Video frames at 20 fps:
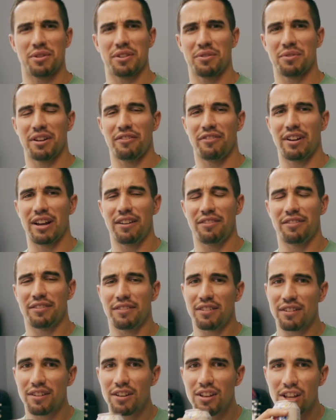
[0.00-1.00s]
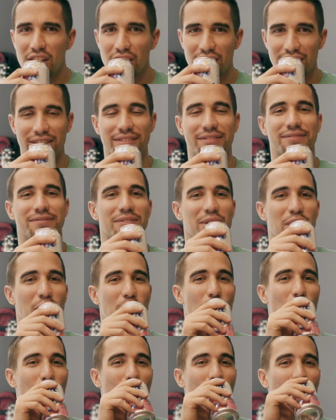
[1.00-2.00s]
between 3 to
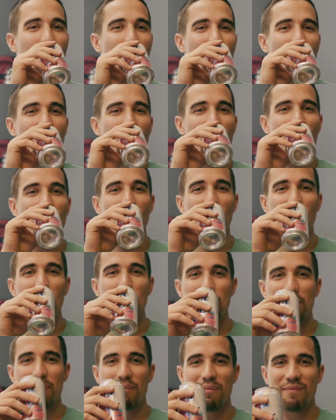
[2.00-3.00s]
5?